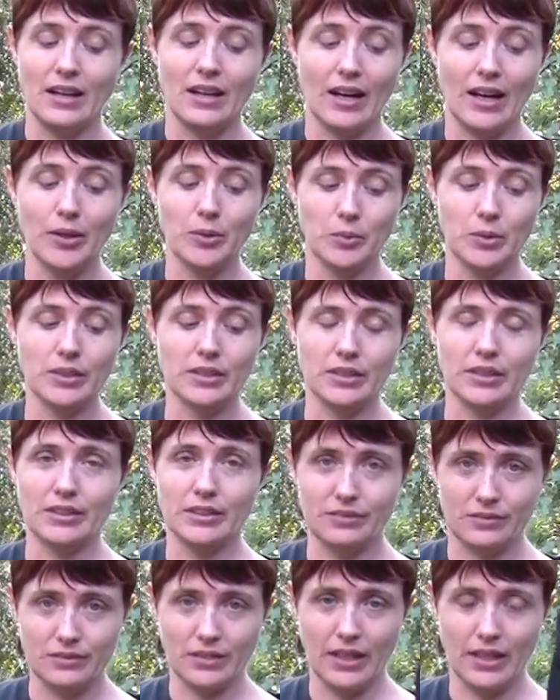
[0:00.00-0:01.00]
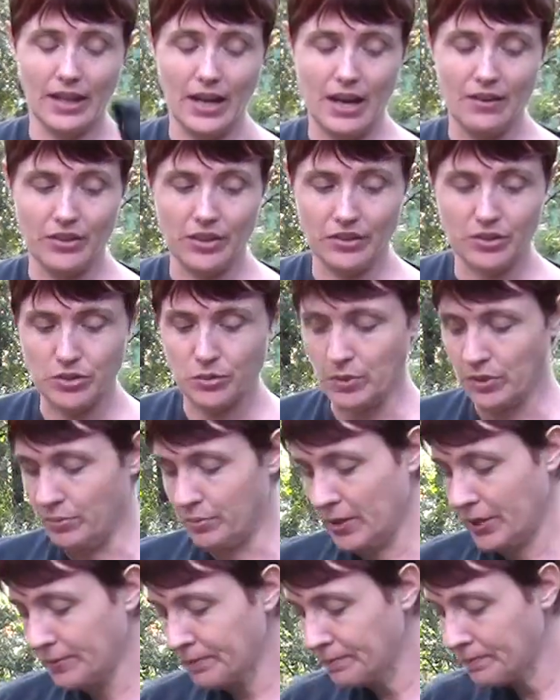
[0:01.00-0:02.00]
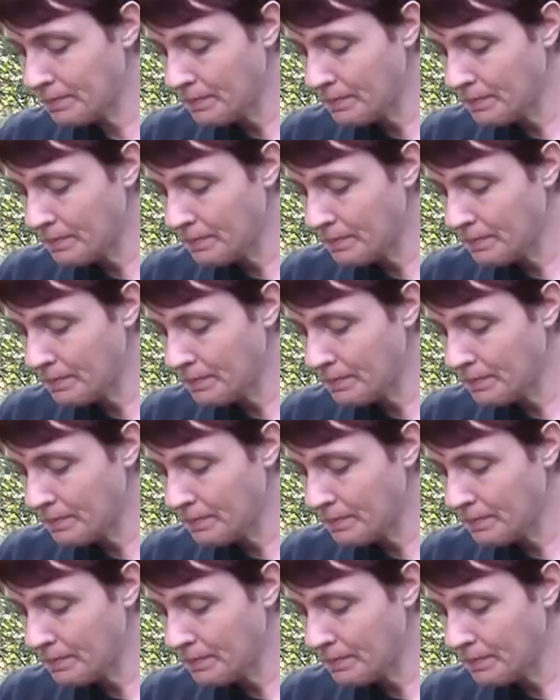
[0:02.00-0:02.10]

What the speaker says: I really like having this with me.